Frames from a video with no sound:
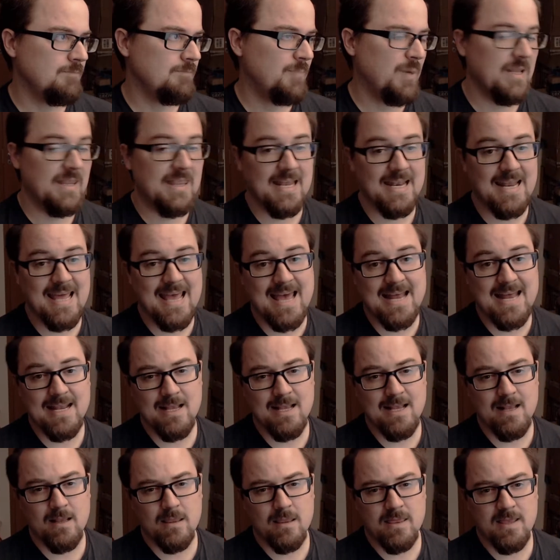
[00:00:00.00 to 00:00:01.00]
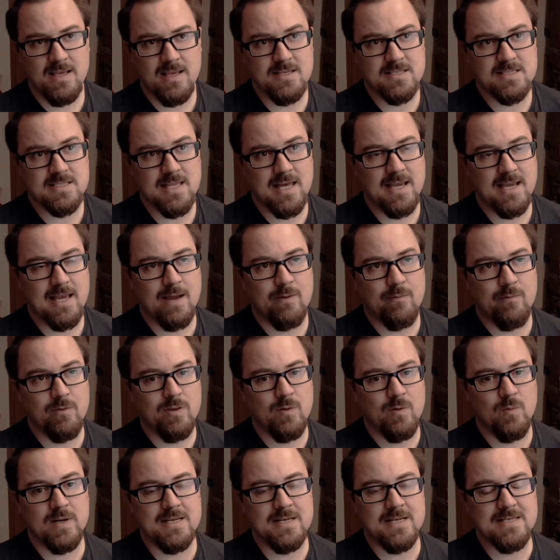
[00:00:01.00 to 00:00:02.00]
then adding in things like, I
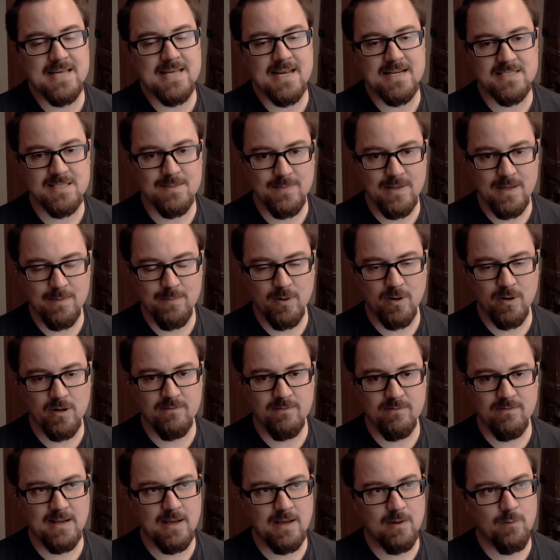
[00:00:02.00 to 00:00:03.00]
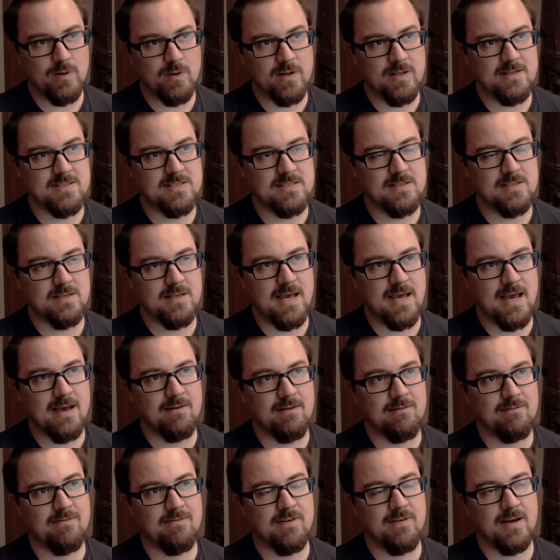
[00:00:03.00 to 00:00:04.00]
really wanted debt to be a part of it. I wanted to
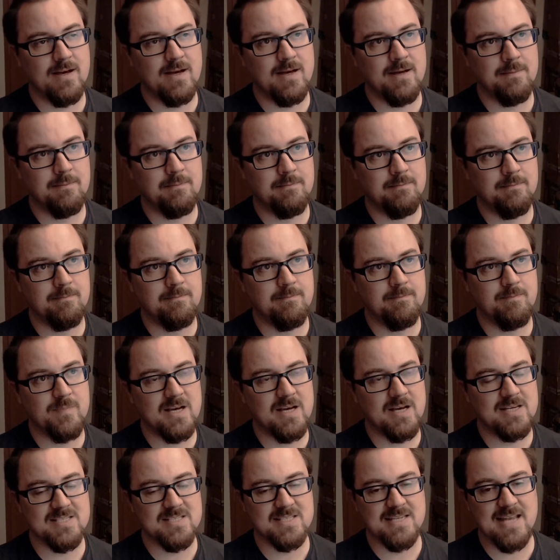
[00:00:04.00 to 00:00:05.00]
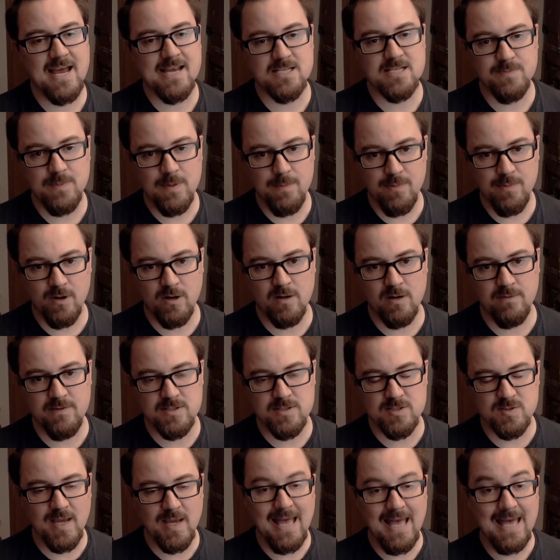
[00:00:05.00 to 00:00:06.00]
have a stash be part of
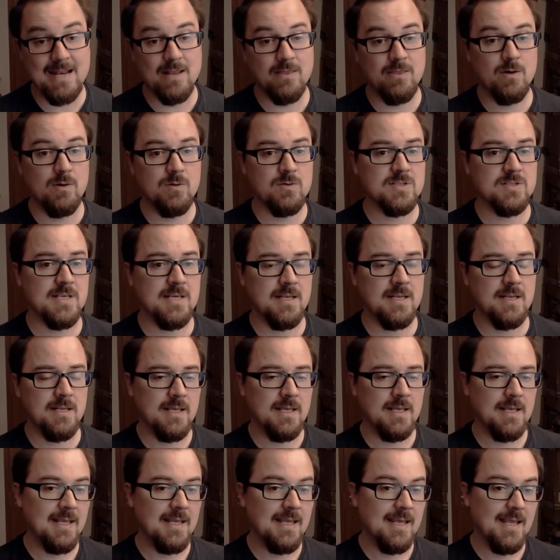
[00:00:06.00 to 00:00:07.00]
it, so I added those in.